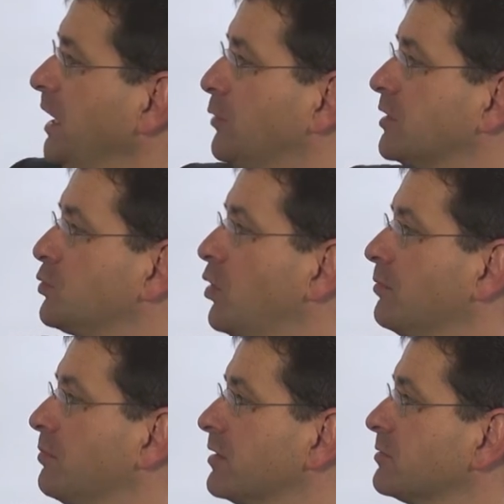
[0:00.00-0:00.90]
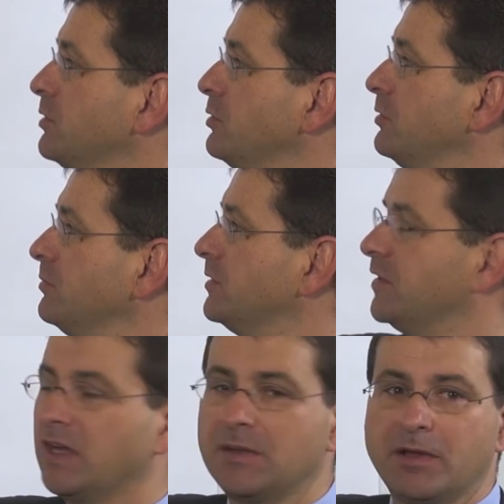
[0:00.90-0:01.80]
equals 1 plus mu
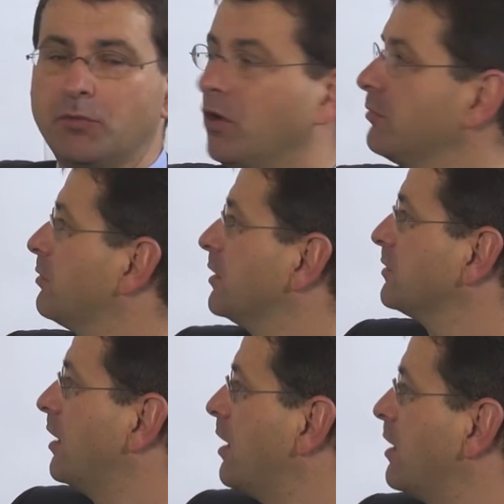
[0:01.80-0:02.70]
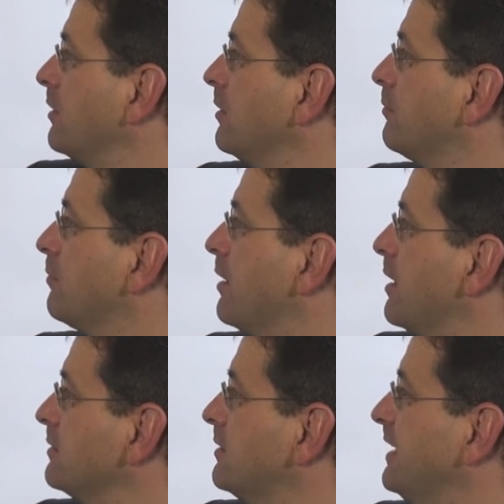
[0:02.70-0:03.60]
divided by 1 plus r,
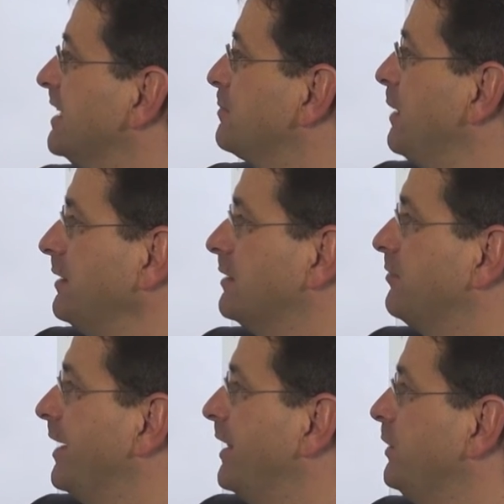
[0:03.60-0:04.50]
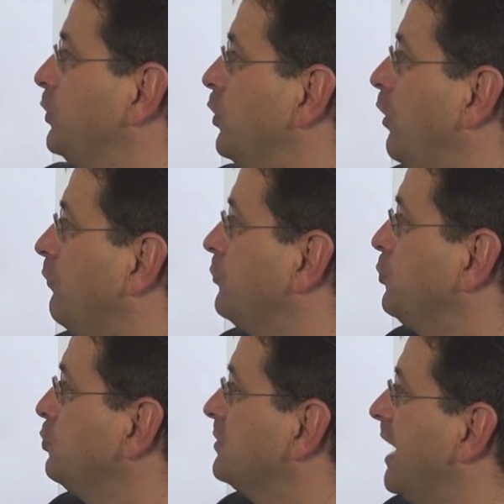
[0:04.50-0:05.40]
plus the expected value of
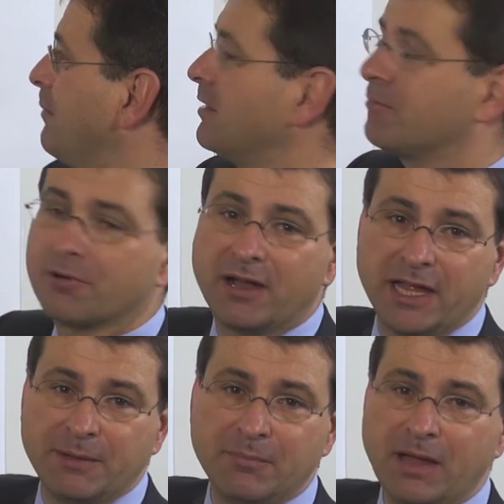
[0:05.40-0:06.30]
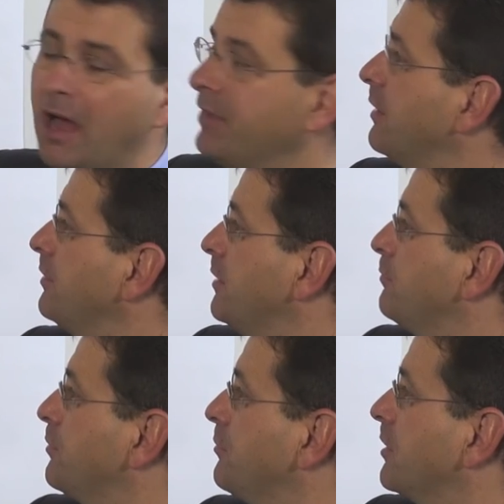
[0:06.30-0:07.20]
u double prime under the
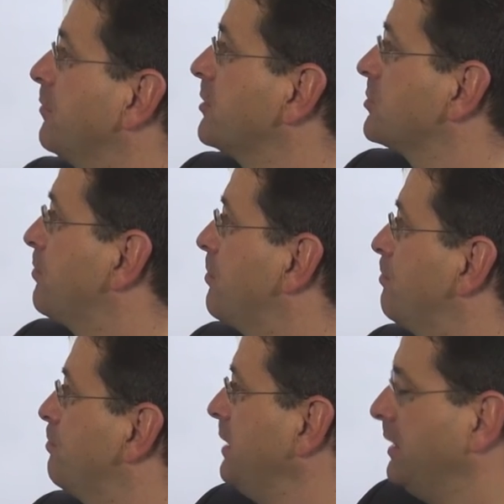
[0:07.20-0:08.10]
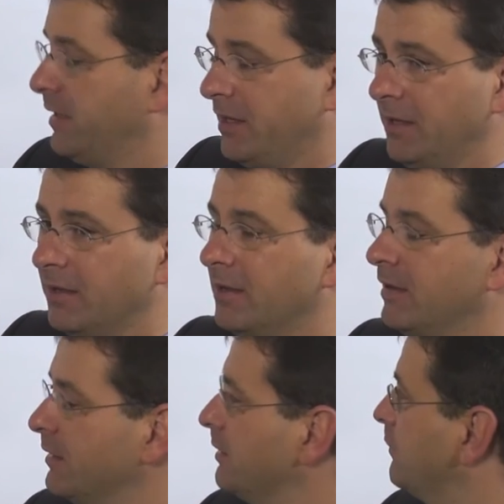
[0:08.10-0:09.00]
empirical measure p
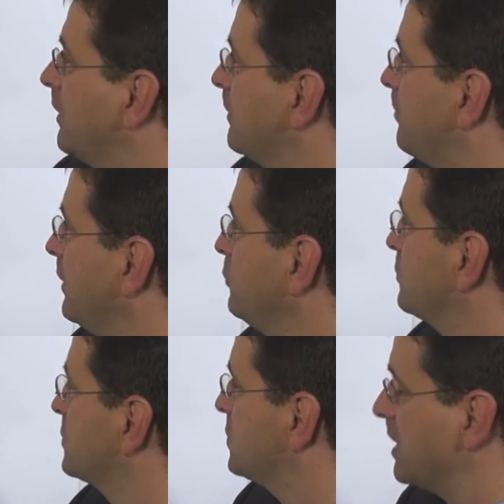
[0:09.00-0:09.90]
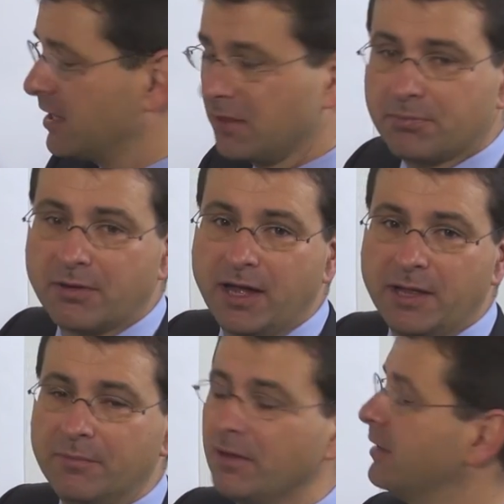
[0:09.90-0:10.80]
divided by u single prime